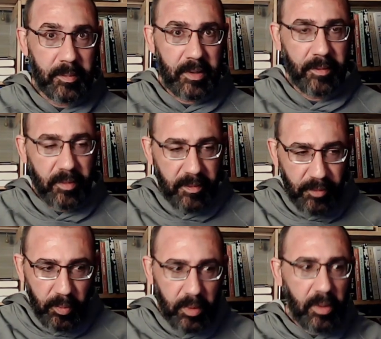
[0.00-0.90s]
after you've
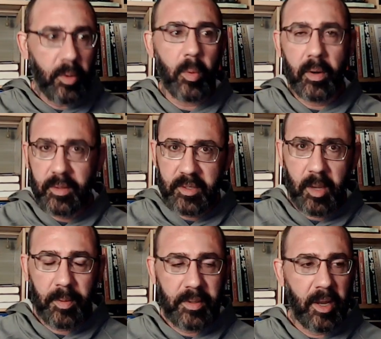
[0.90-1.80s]
really worked this a
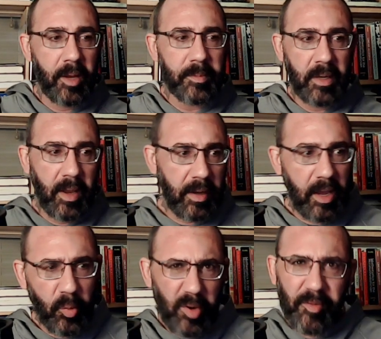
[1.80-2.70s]
couple times and kind
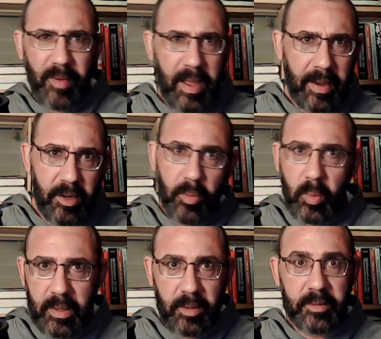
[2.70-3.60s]
of refined your
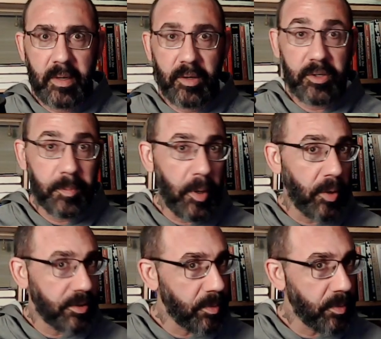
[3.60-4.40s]
wheels and your spokes,